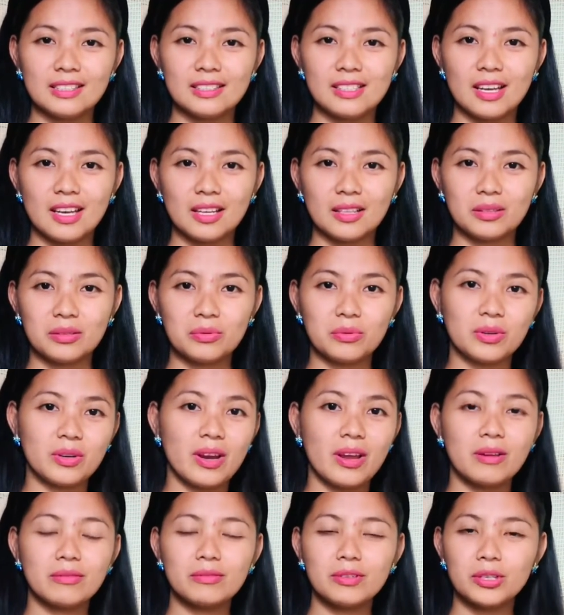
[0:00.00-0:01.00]
that
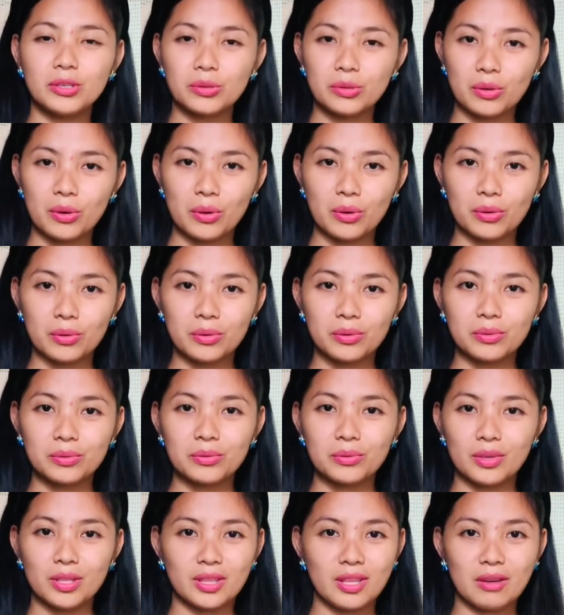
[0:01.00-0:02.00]
wherever you go
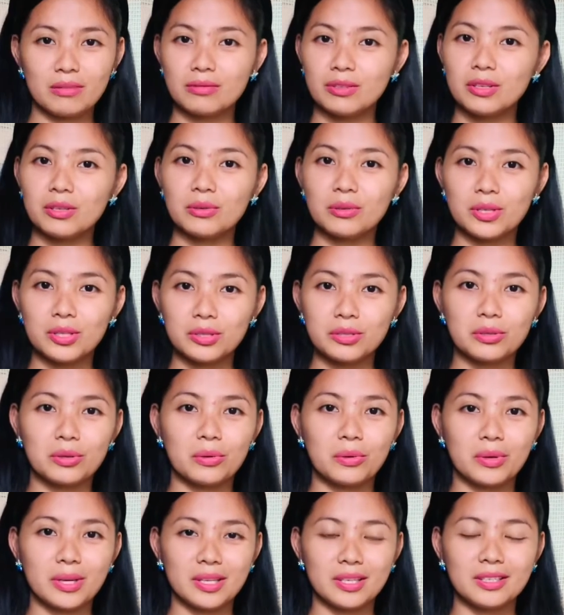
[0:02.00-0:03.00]
whatever you are
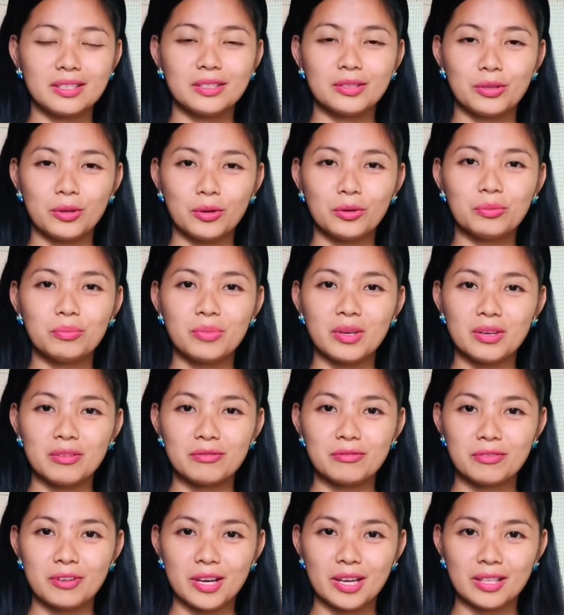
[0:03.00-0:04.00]
doing don't be
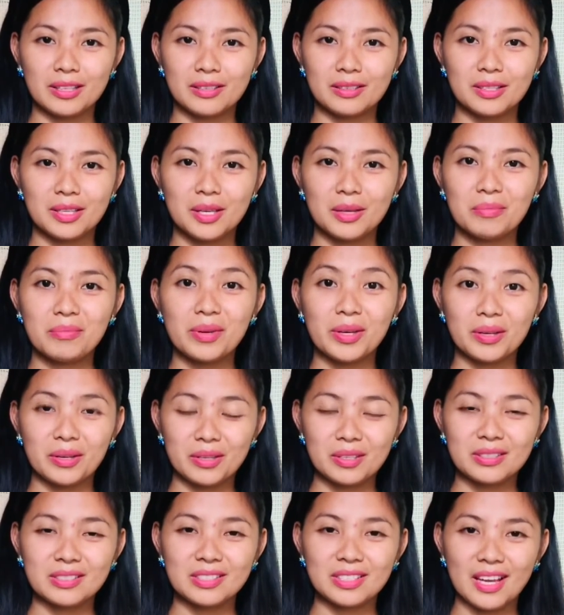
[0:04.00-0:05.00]
afraid
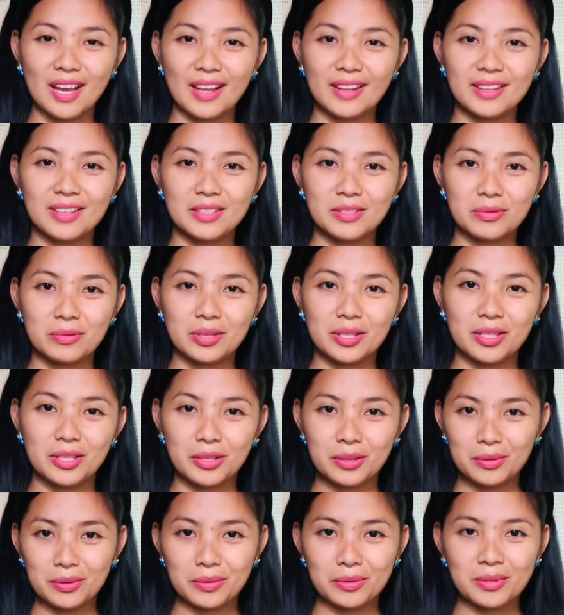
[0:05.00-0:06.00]
because god is with
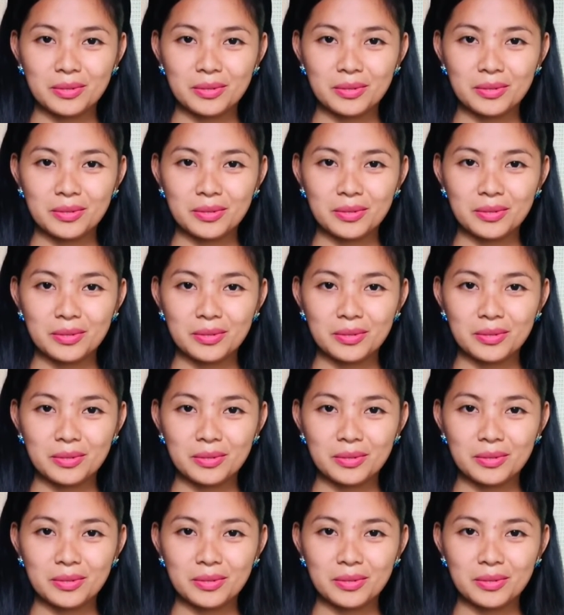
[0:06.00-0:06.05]
you